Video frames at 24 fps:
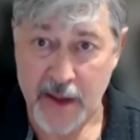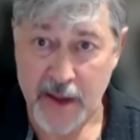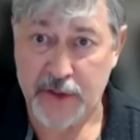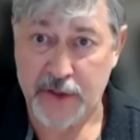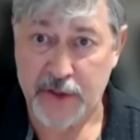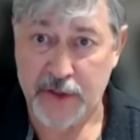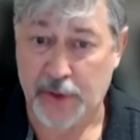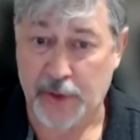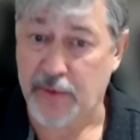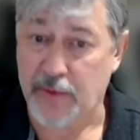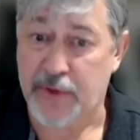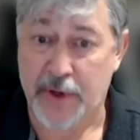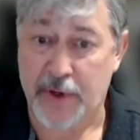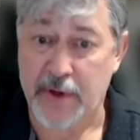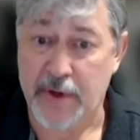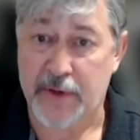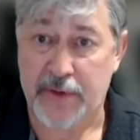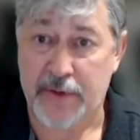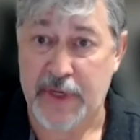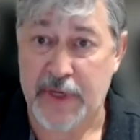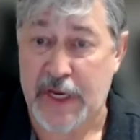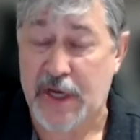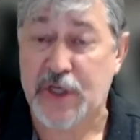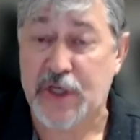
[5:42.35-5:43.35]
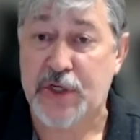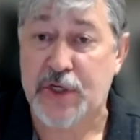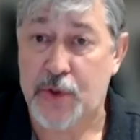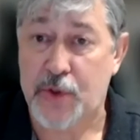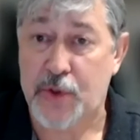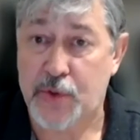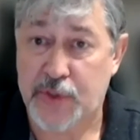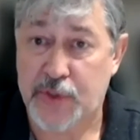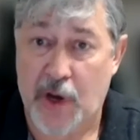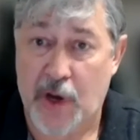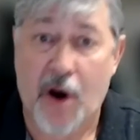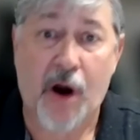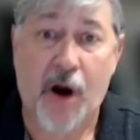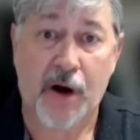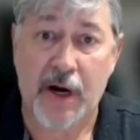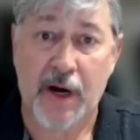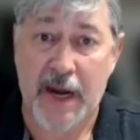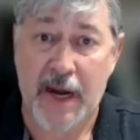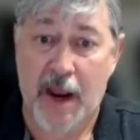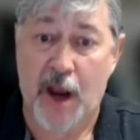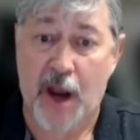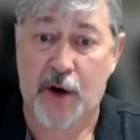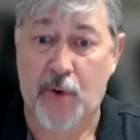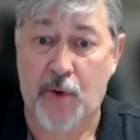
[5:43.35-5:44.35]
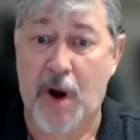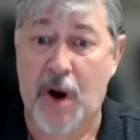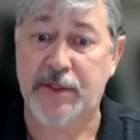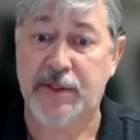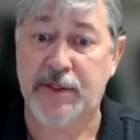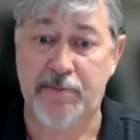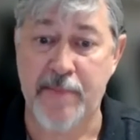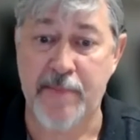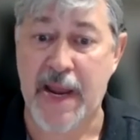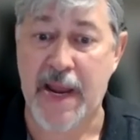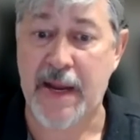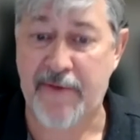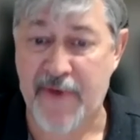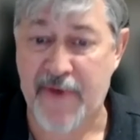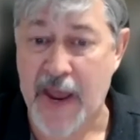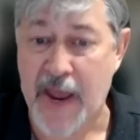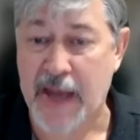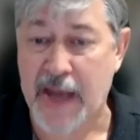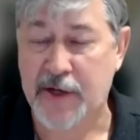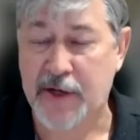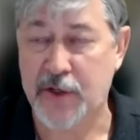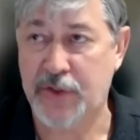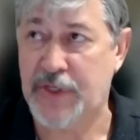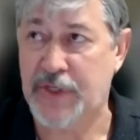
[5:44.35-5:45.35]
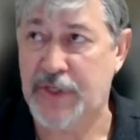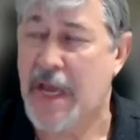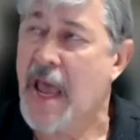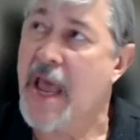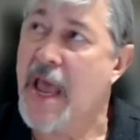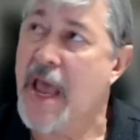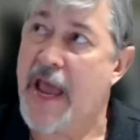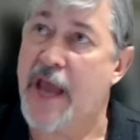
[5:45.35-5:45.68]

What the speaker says: So the issues are across many factors.